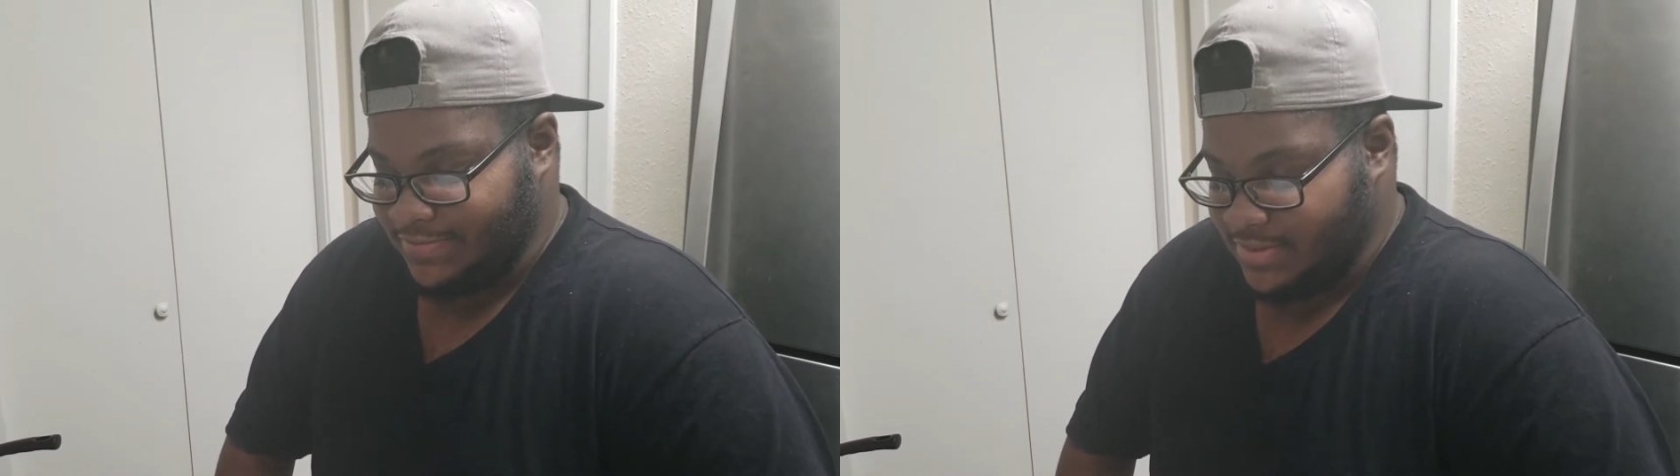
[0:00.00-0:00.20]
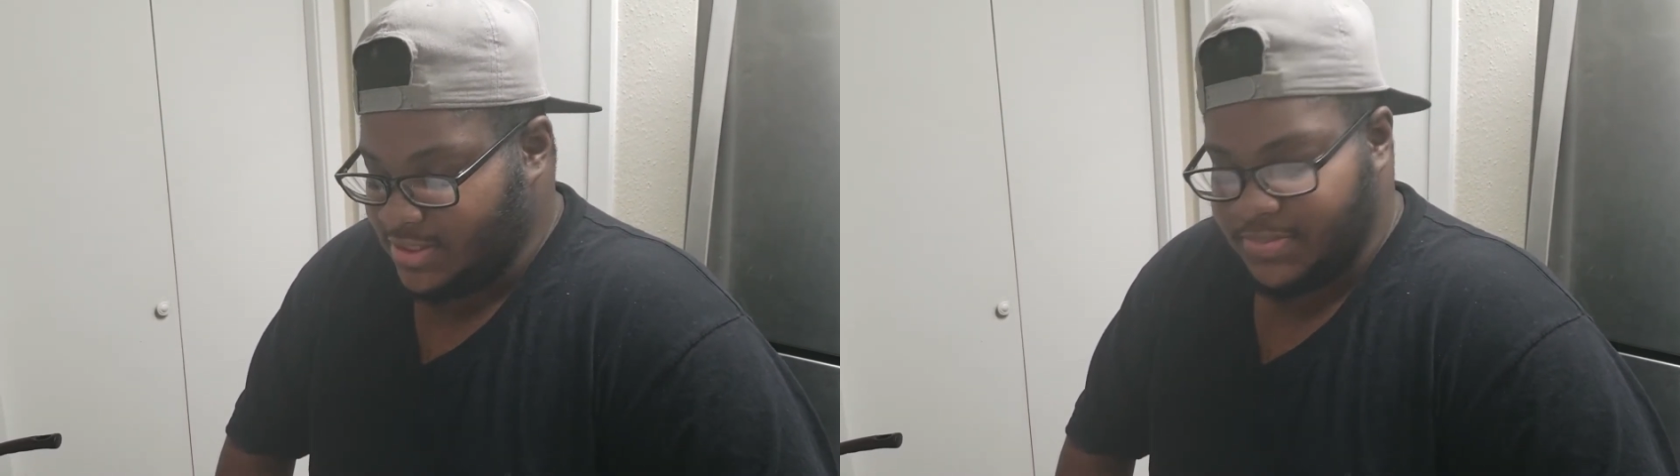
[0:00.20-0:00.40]

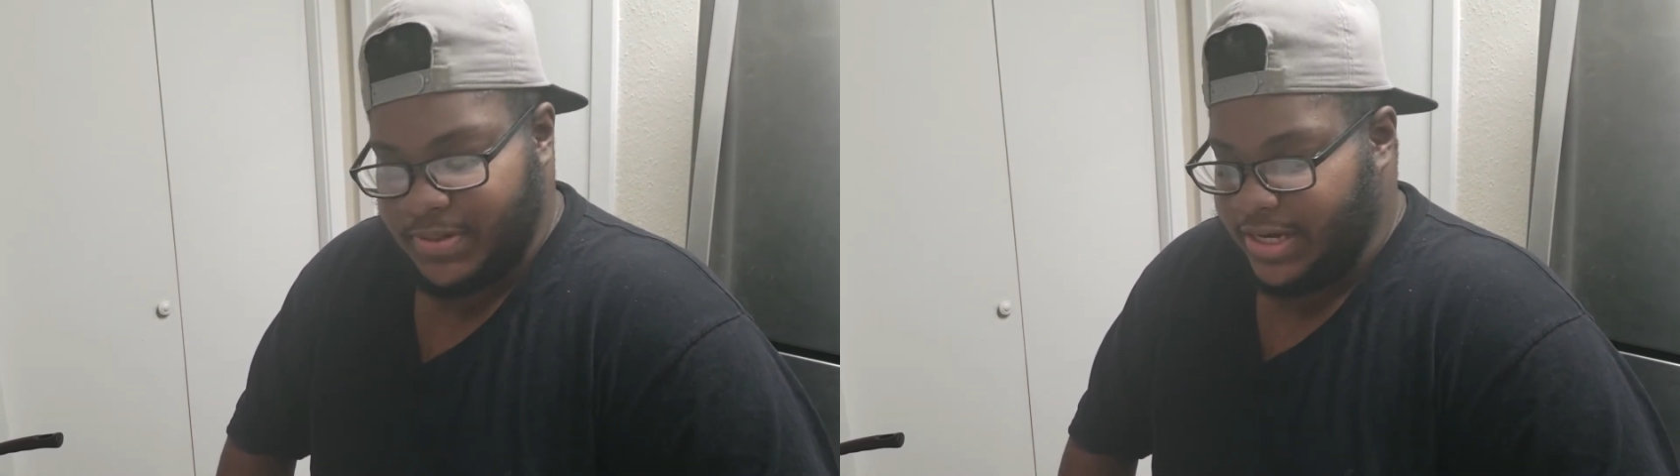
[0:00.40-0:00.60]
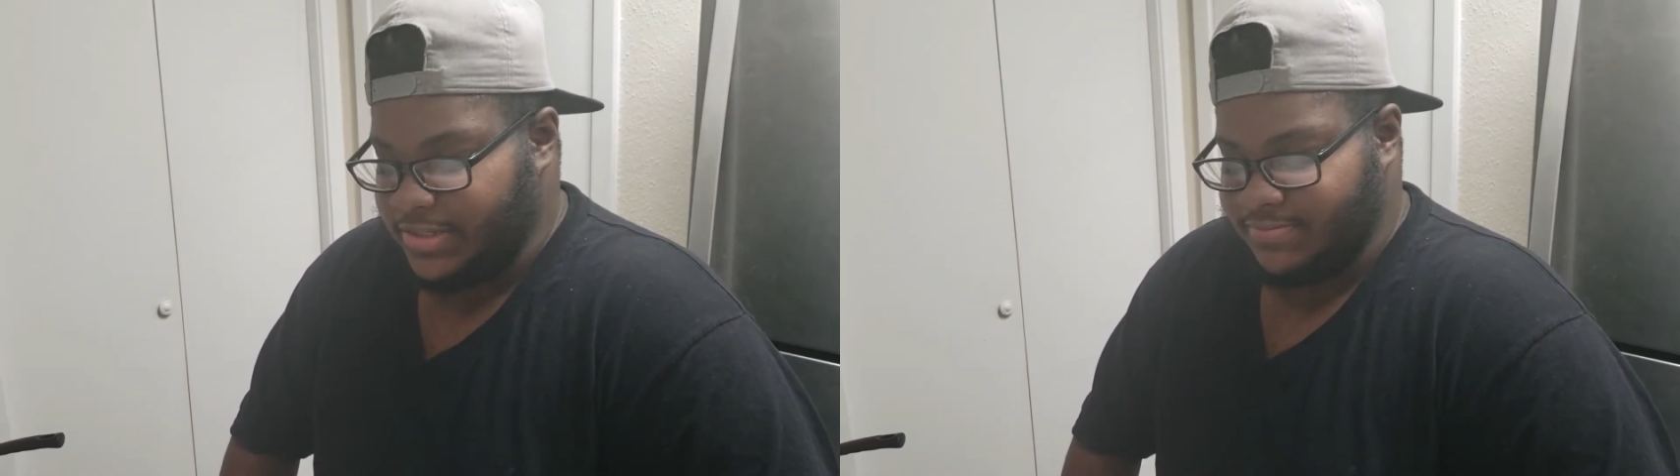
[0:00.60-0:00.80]

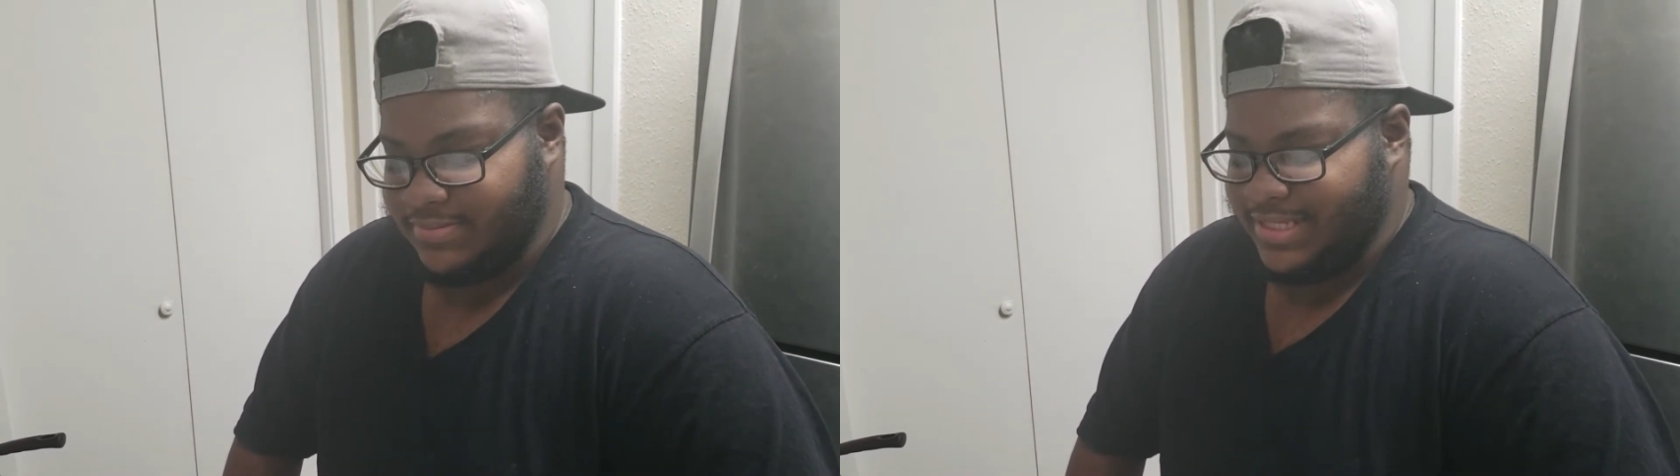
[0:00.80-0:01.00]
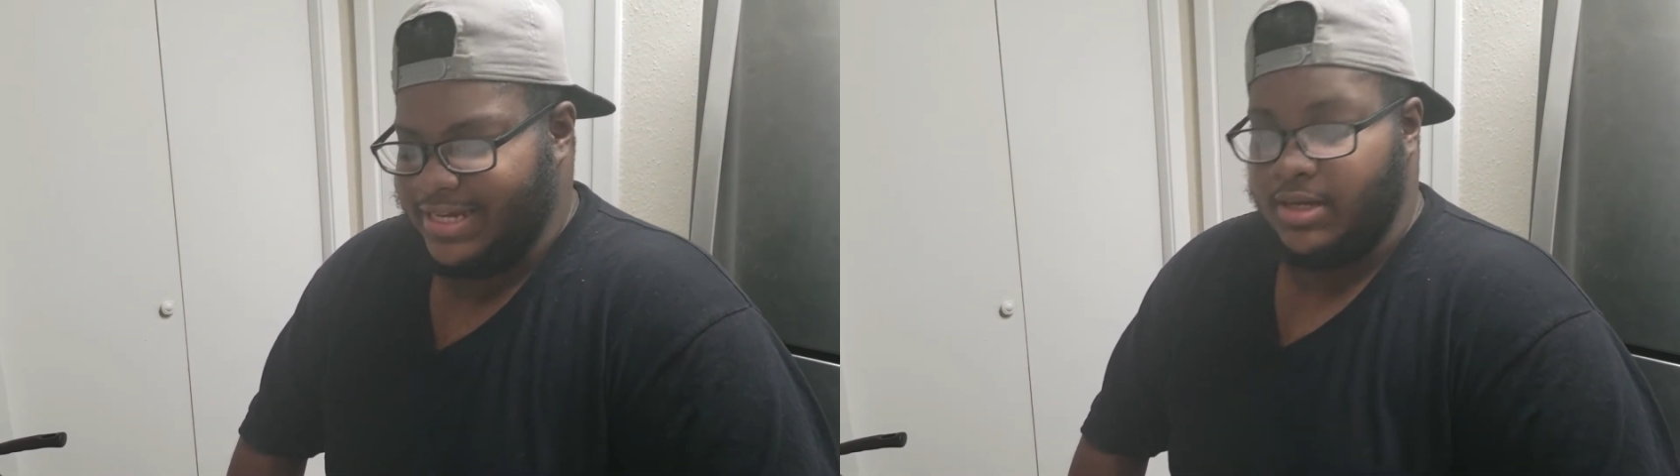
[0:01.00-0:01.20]
Despite
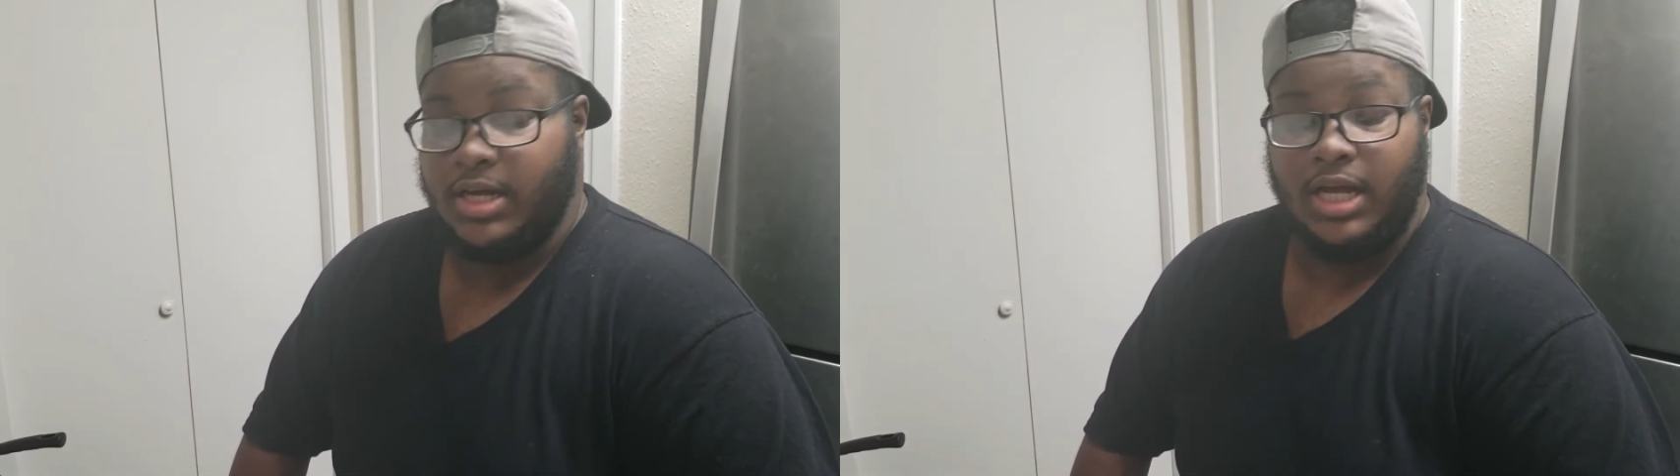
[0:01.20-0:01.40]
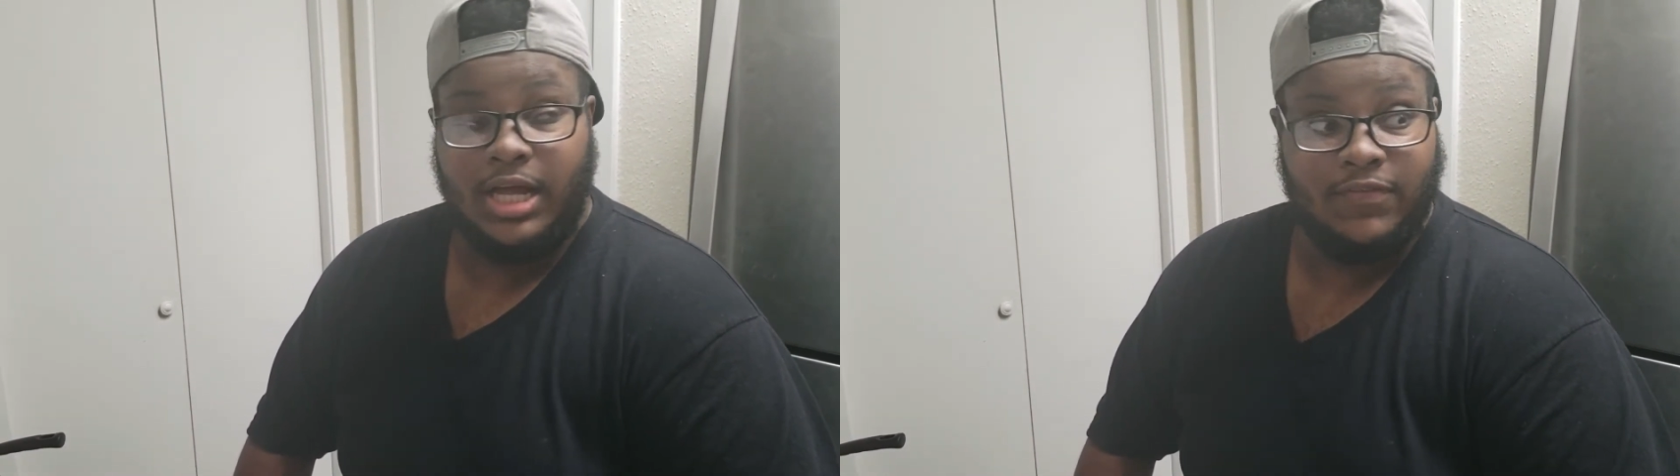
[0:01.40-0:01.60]
that
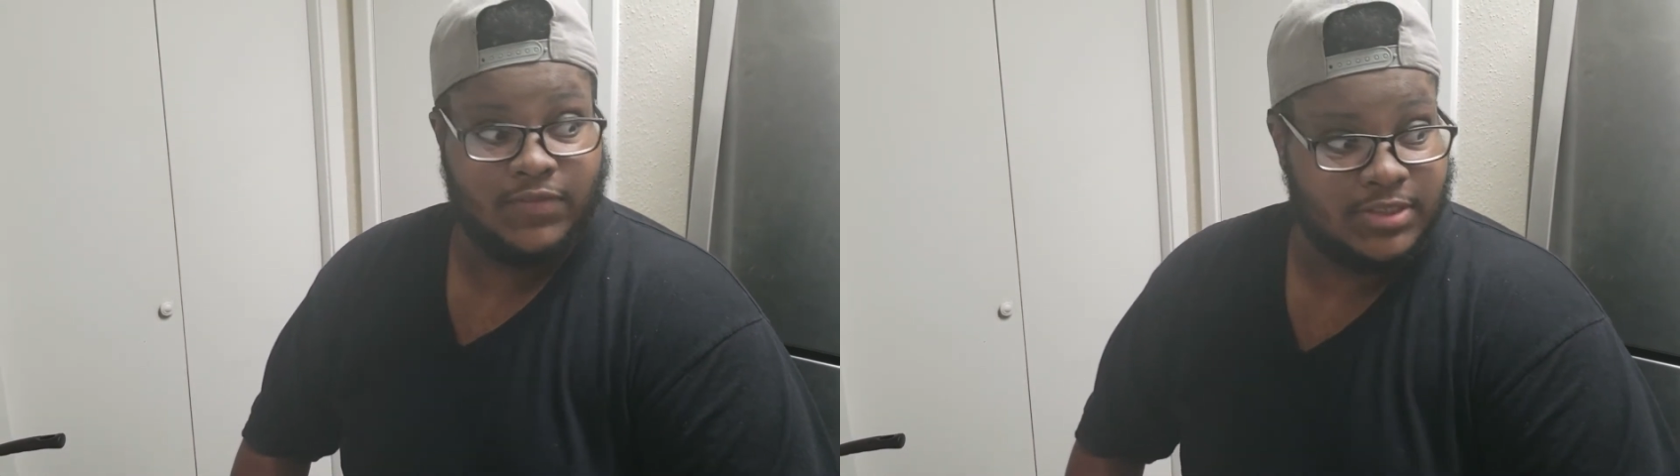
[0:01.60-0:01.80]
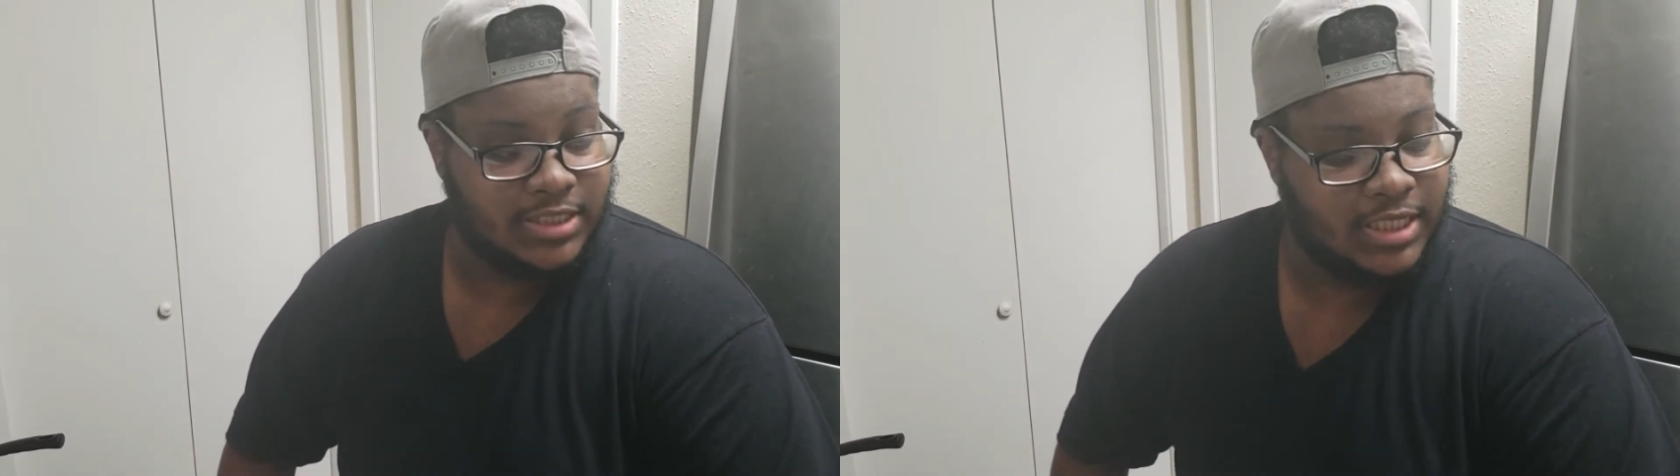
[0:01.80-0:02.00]
awful
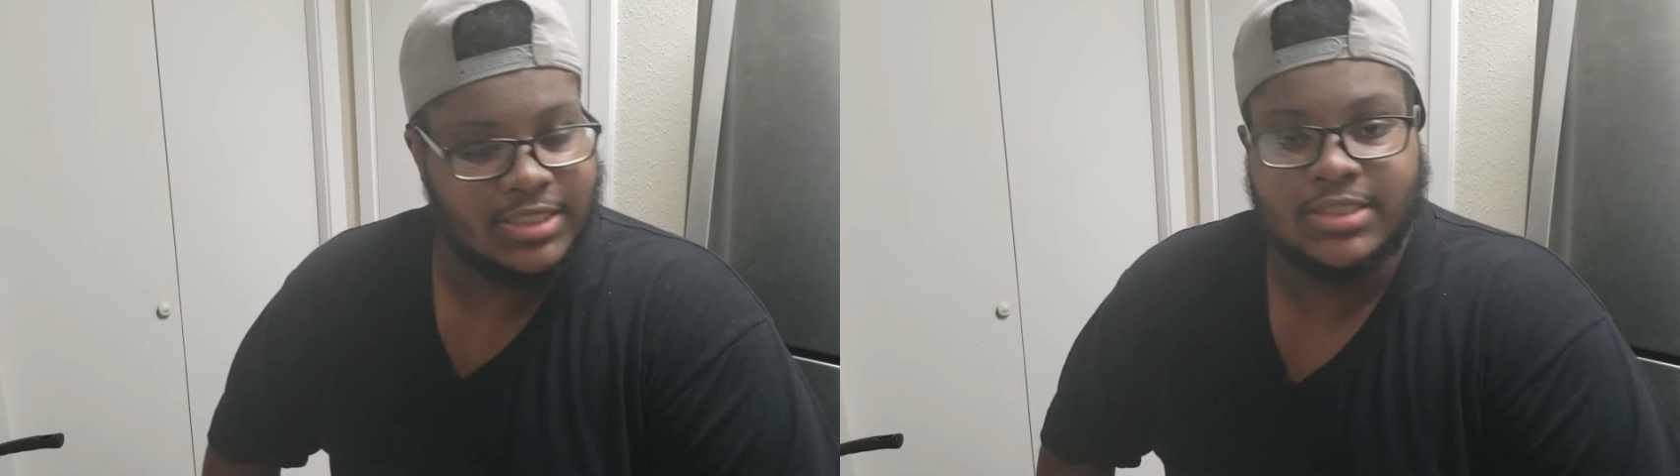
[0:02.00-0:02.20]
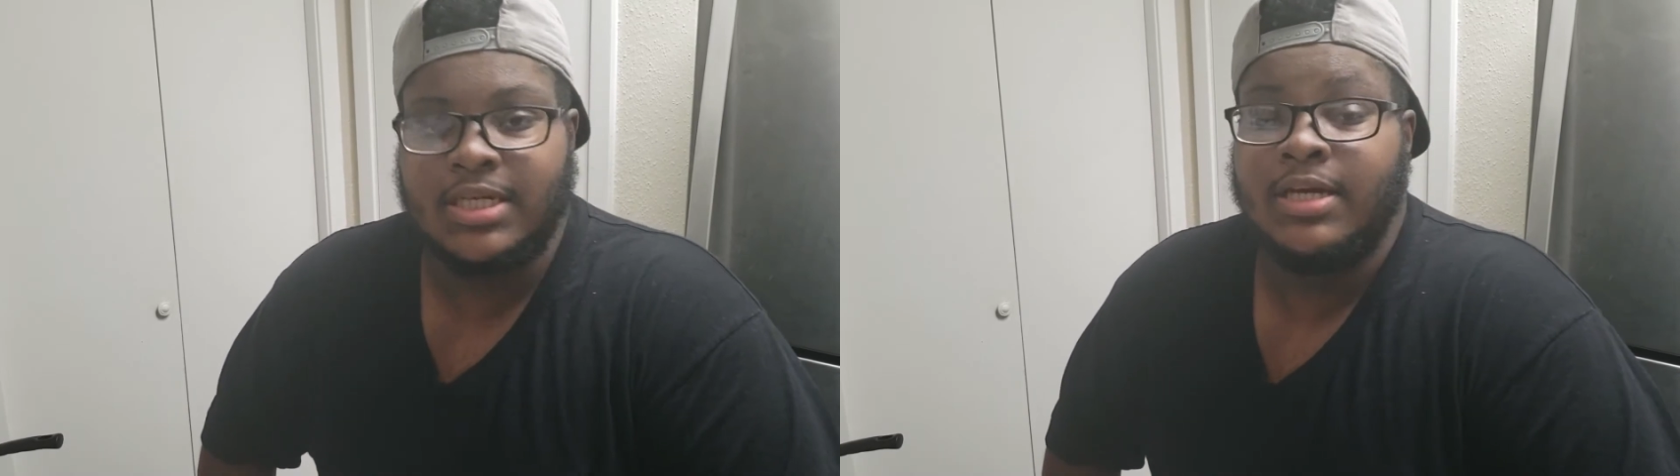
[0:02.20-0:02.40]
taste,